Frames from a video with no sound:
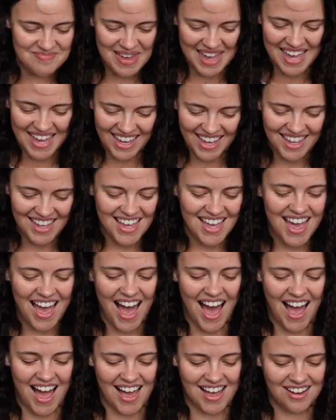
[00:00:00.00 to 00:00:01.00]
me.
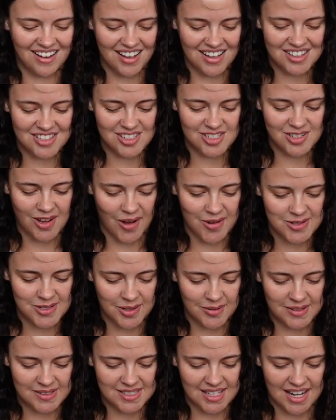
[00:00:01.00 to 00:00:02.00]
I got so,
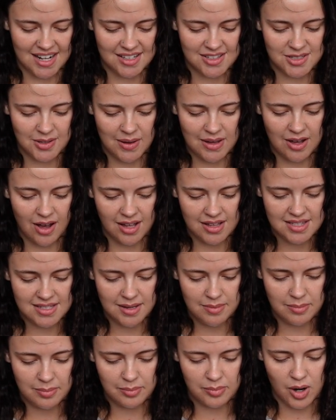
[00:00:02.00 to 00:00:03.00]
so excited. So I got
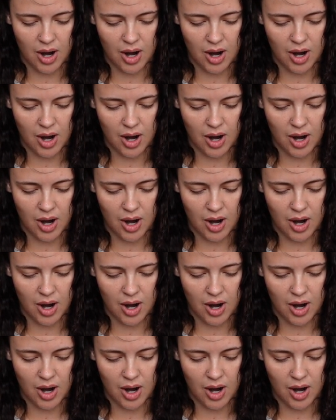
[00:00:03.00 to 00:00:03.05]
some